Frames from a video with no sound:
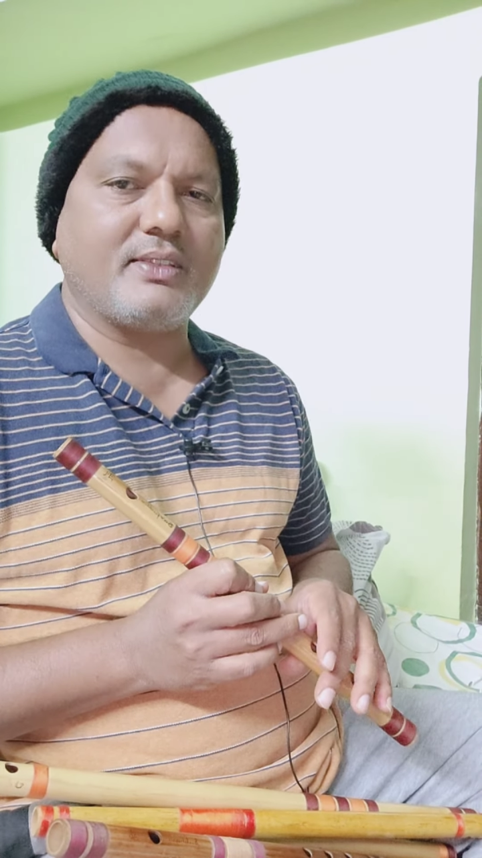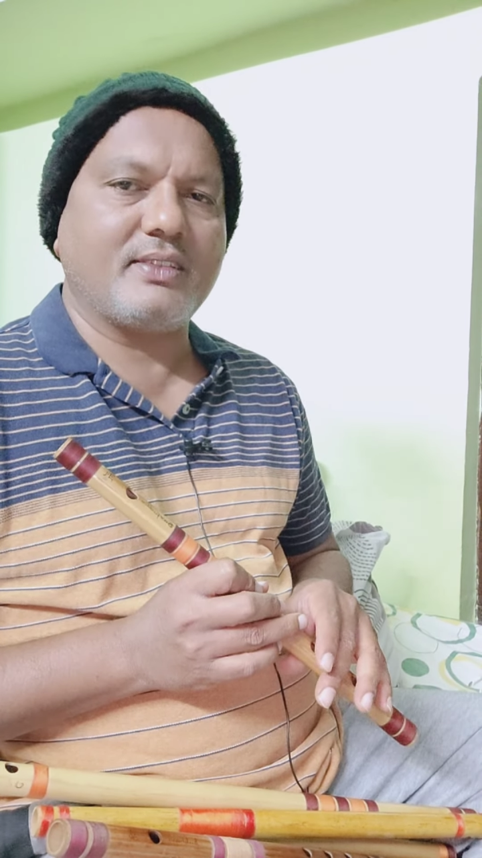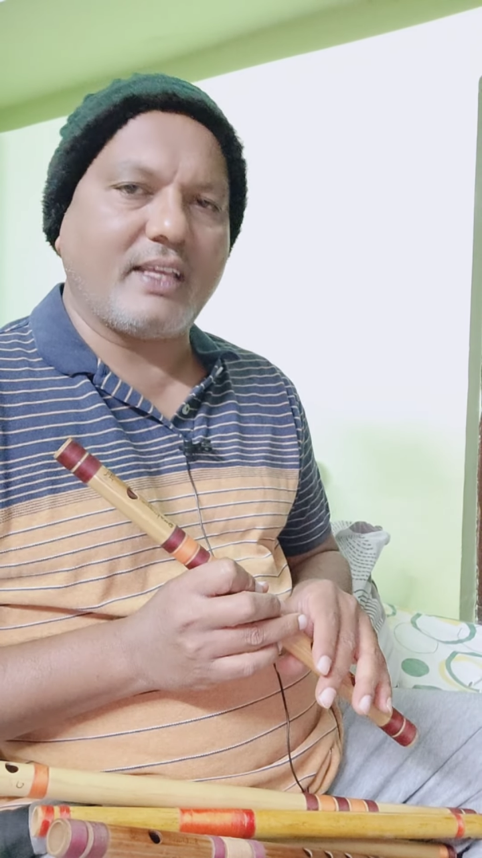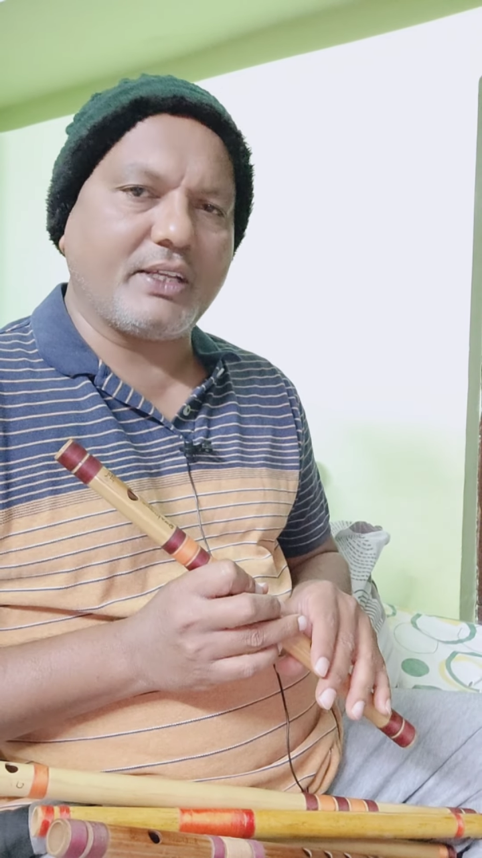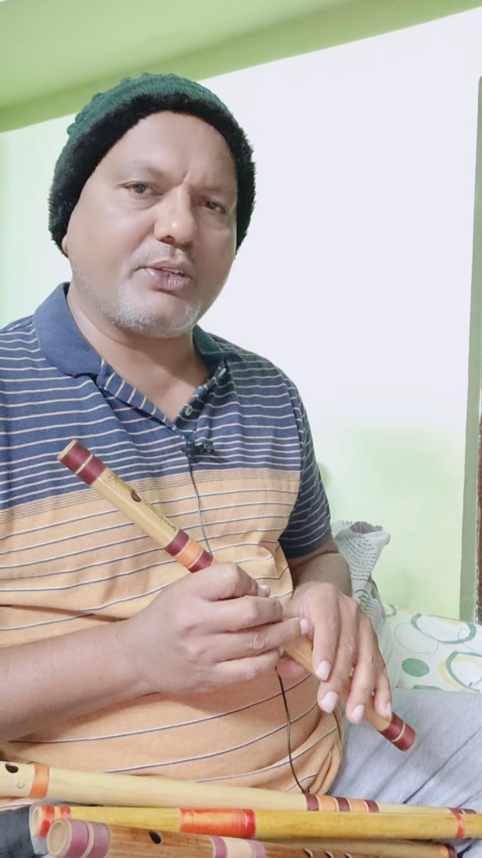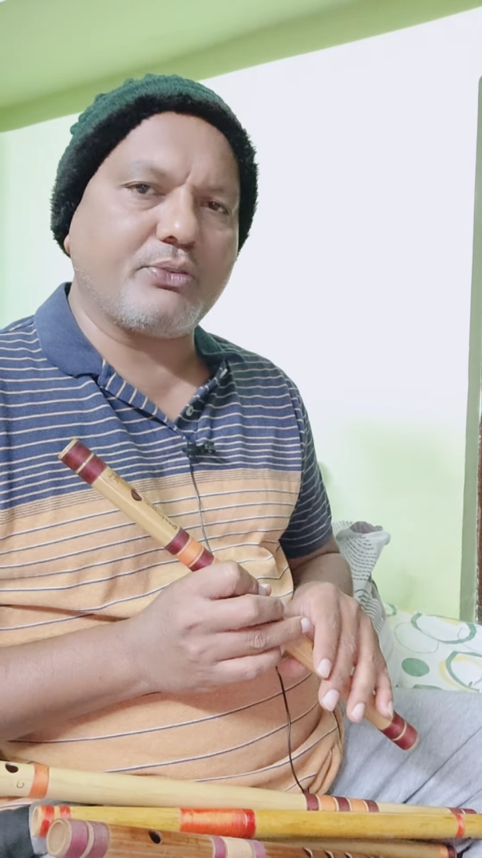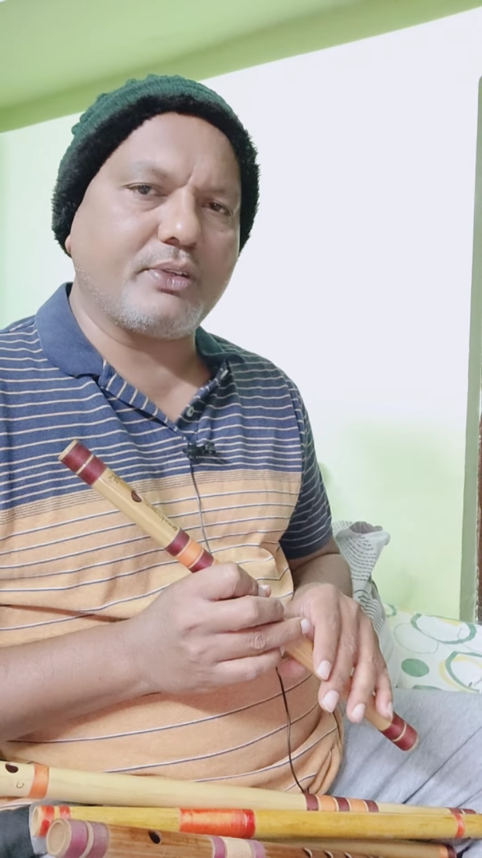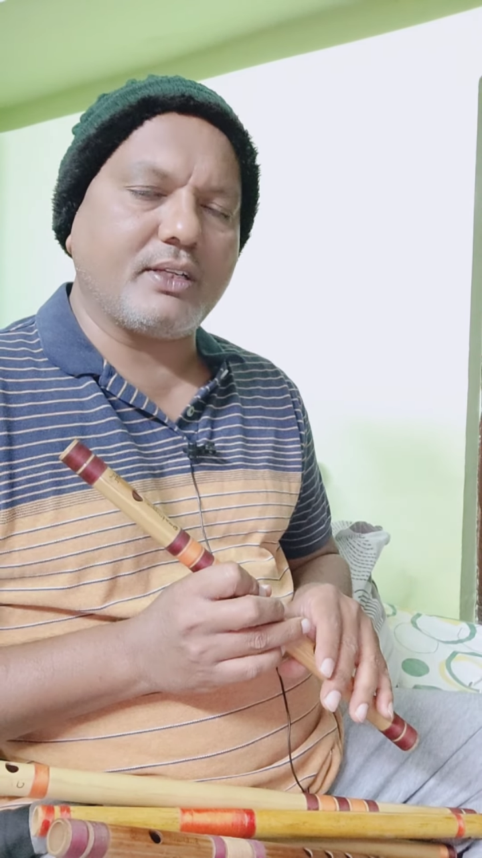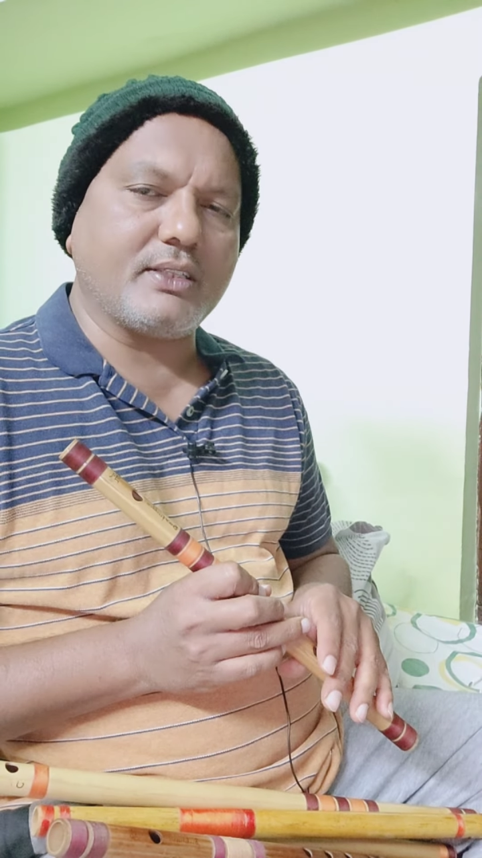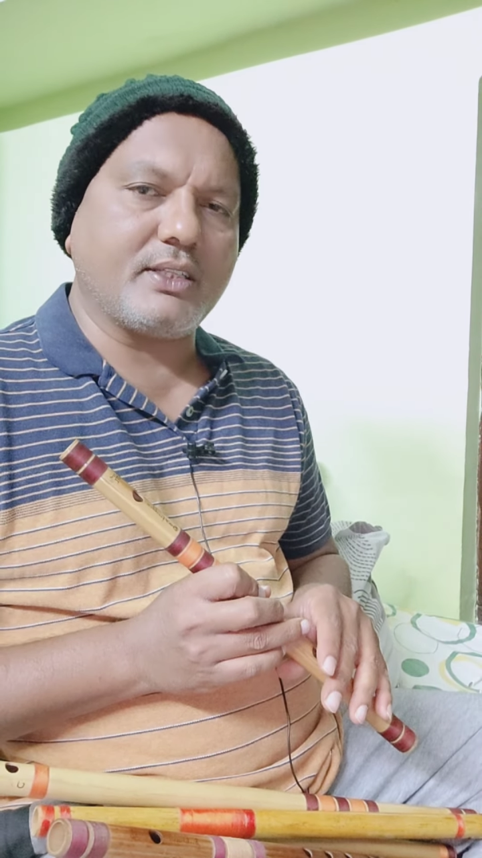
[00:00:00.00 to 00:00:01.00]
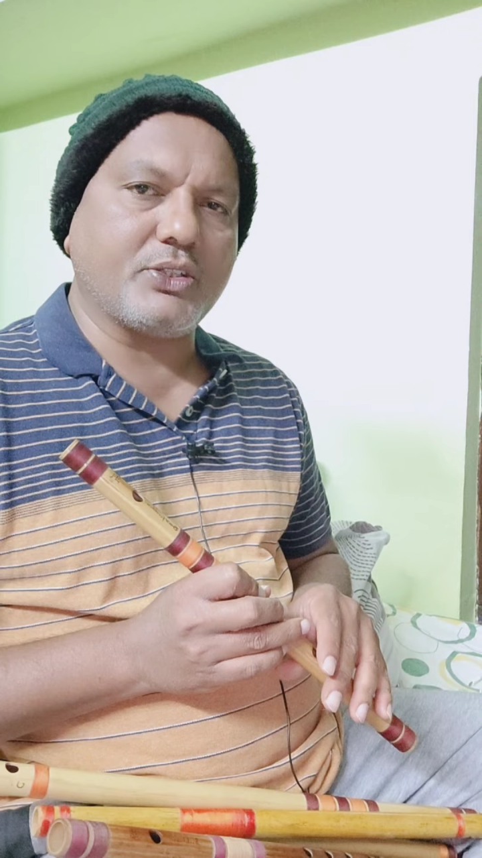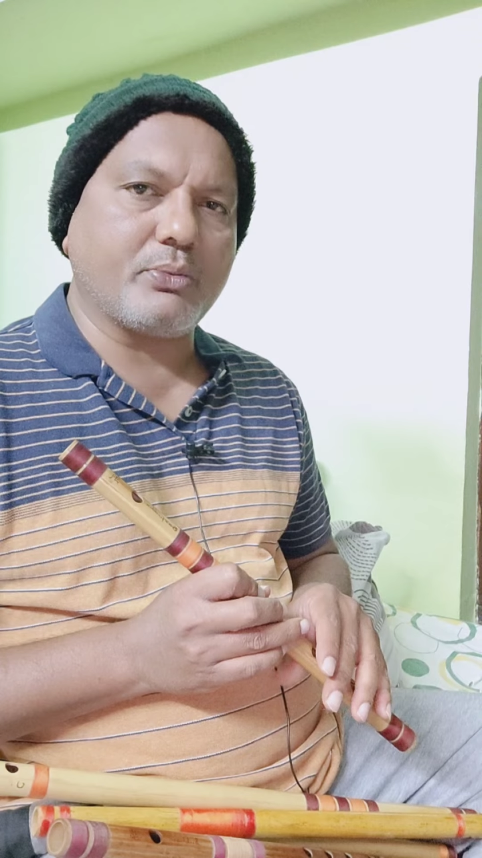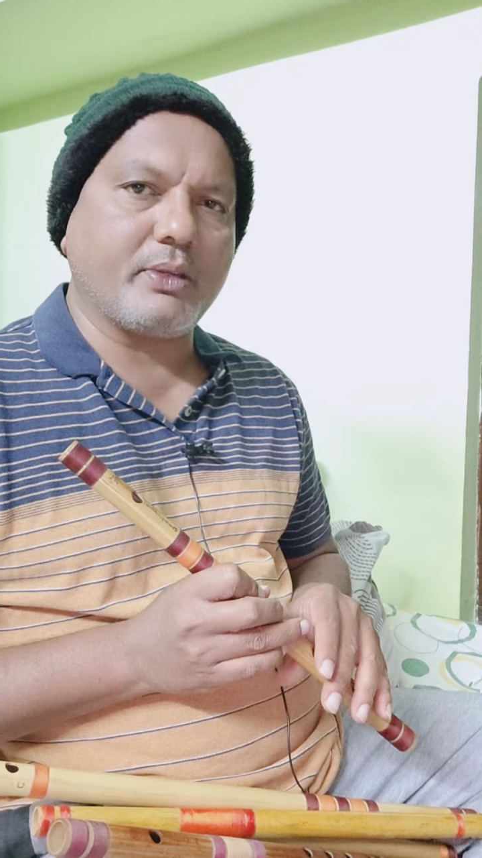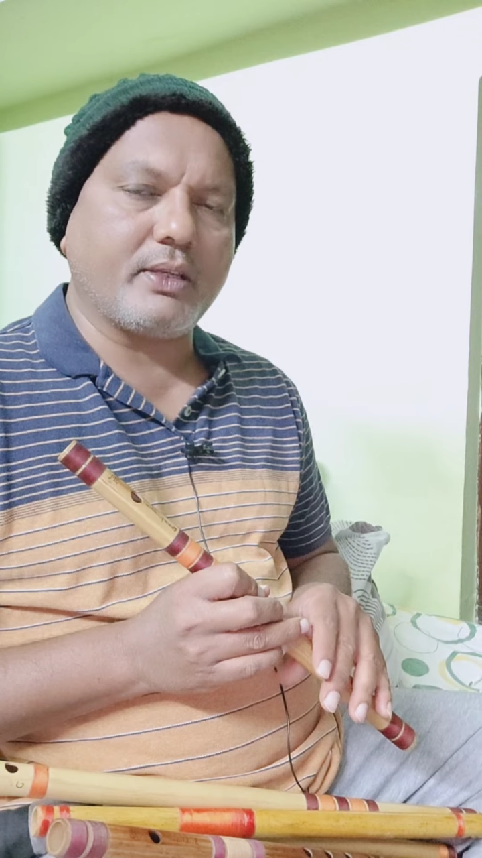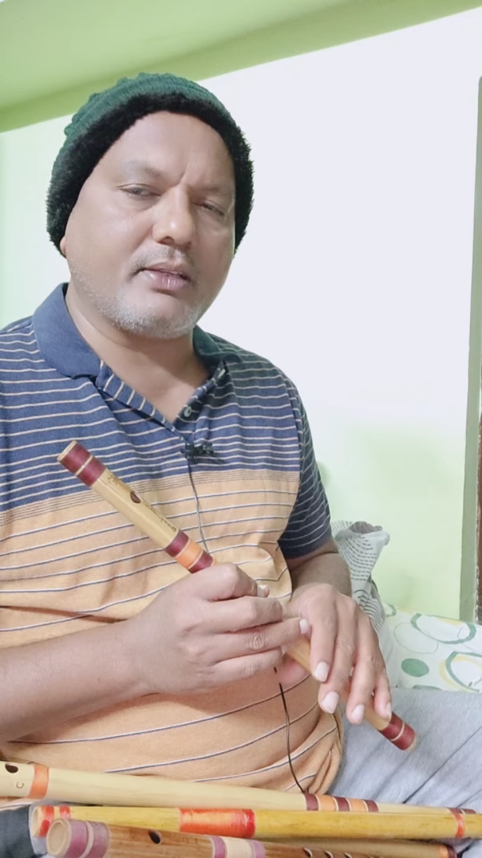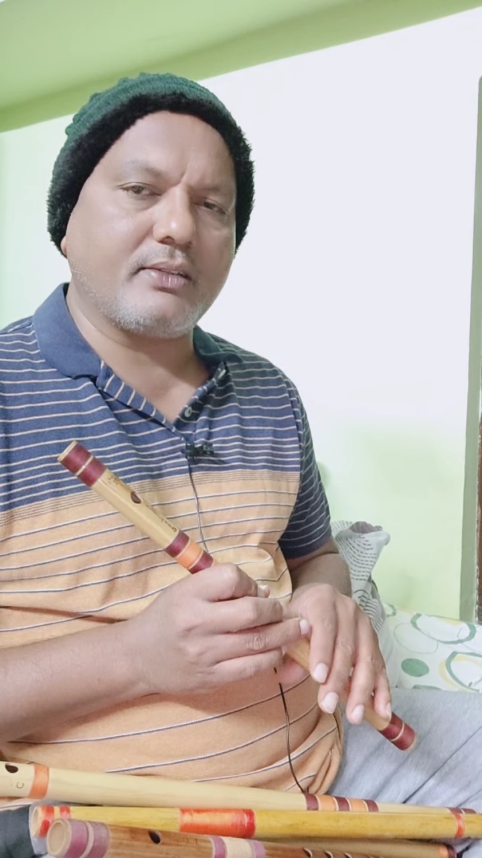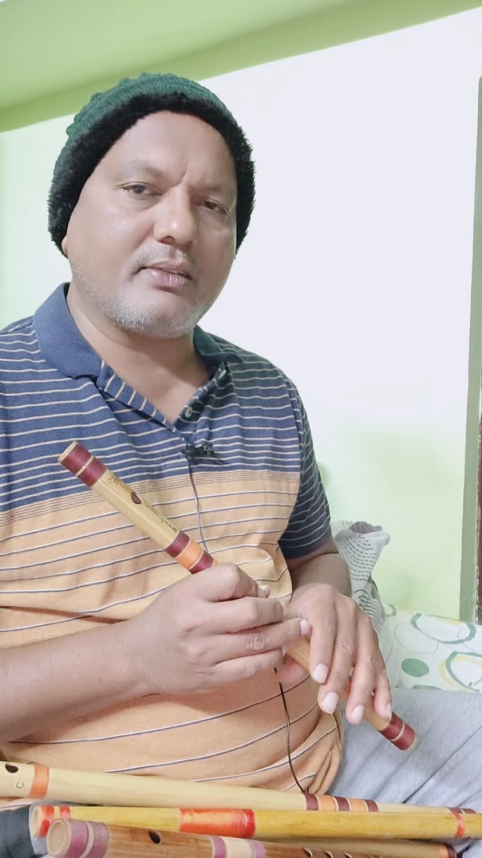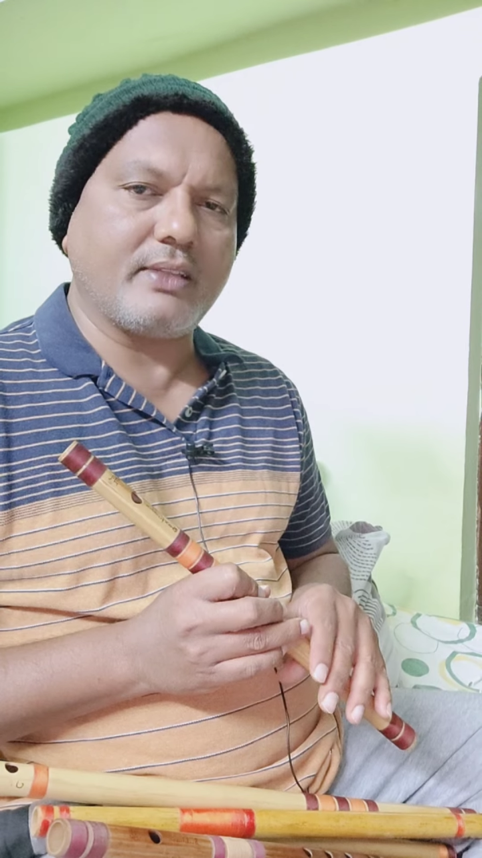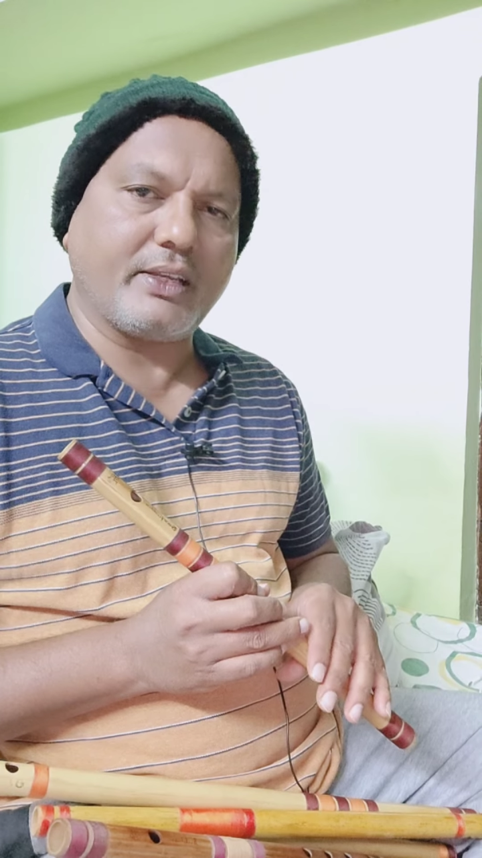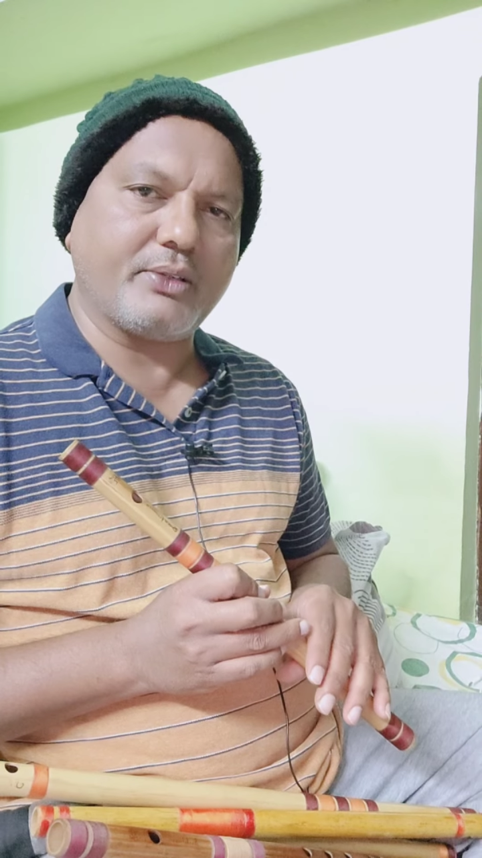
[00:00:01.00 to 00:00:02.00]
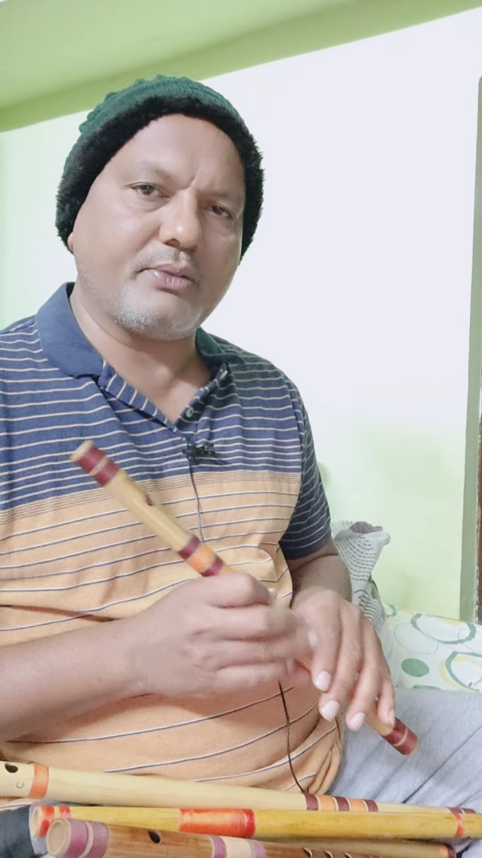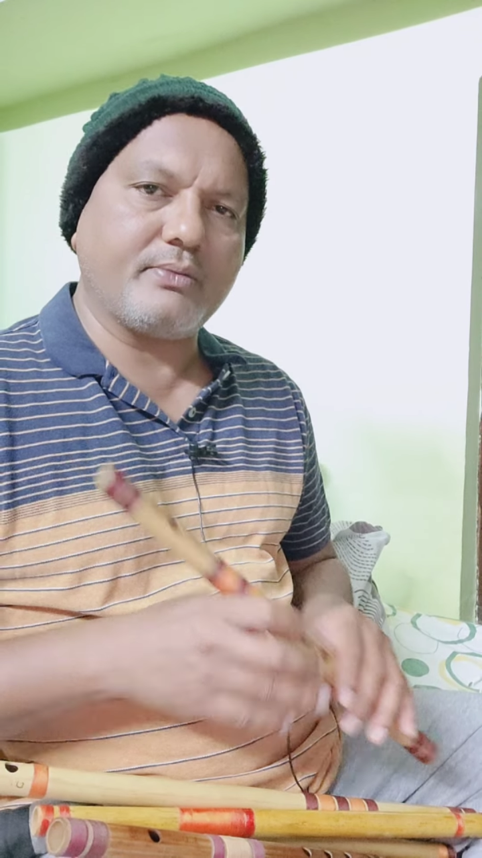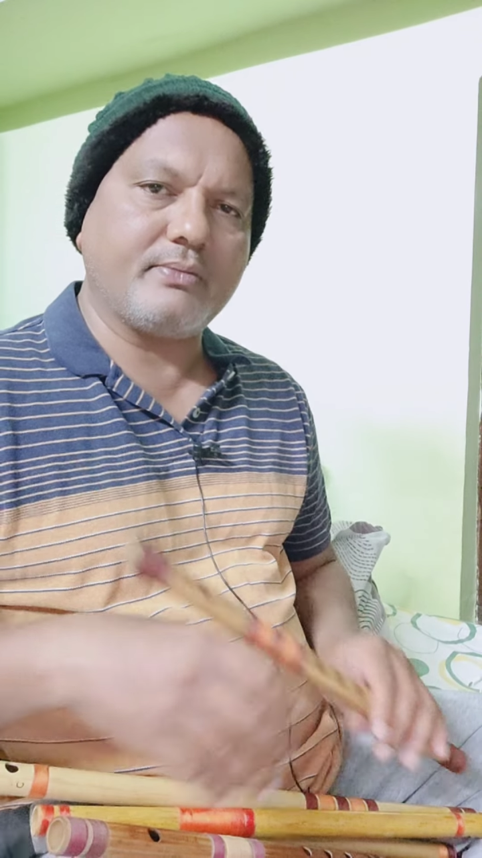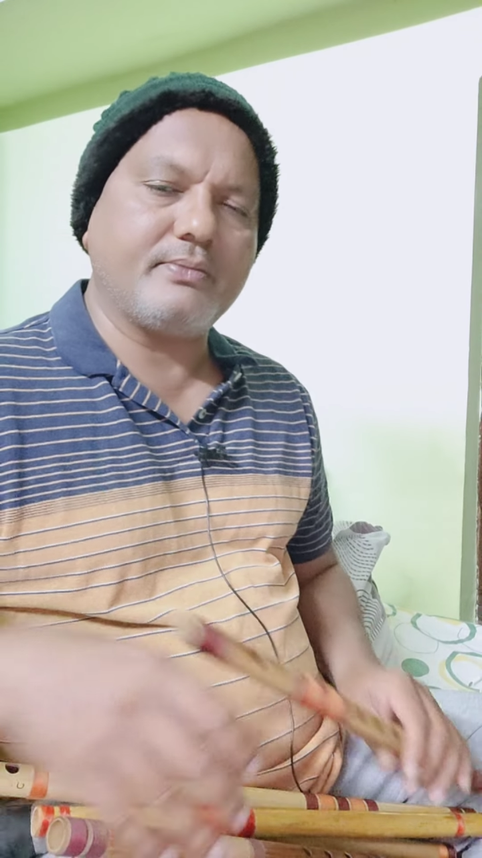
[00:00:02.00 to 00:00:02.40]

Thank you for listening to me. Thank you.